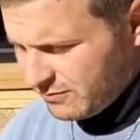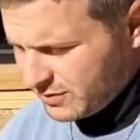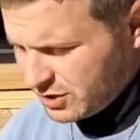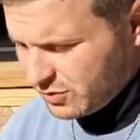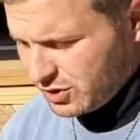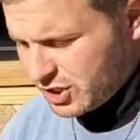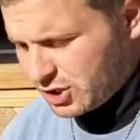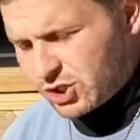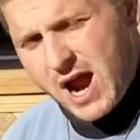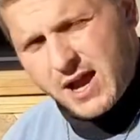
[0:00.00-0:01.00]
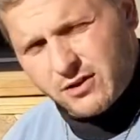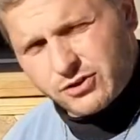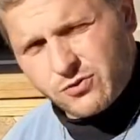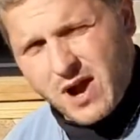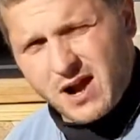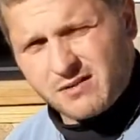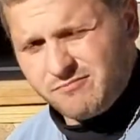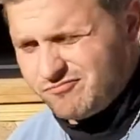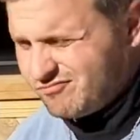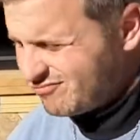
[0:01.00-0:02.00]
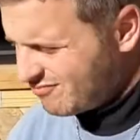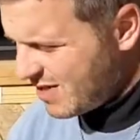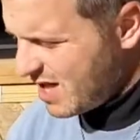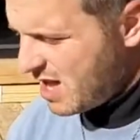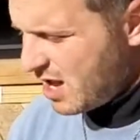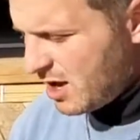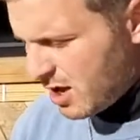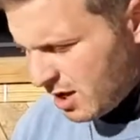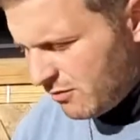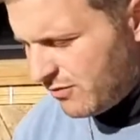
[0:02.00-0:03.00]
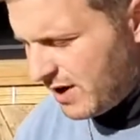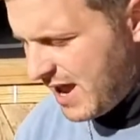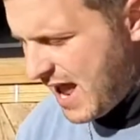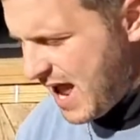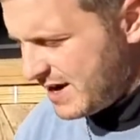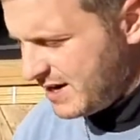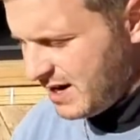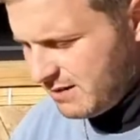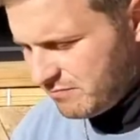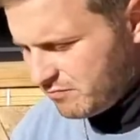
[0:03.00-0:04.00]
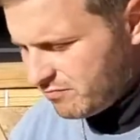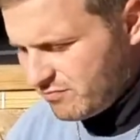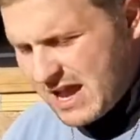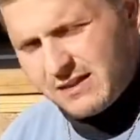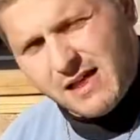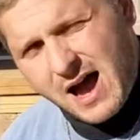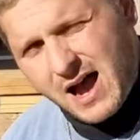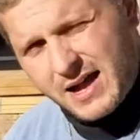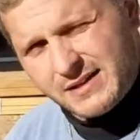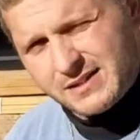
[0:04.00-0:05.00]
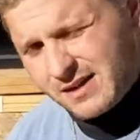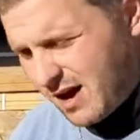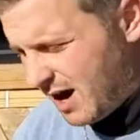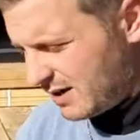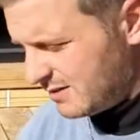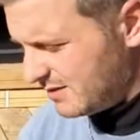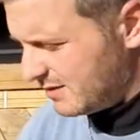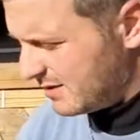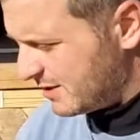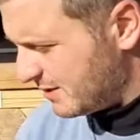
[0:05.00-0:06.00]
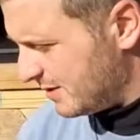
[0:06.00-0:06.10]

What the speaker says: This was a triangle square. Very handy. Make lines, cuts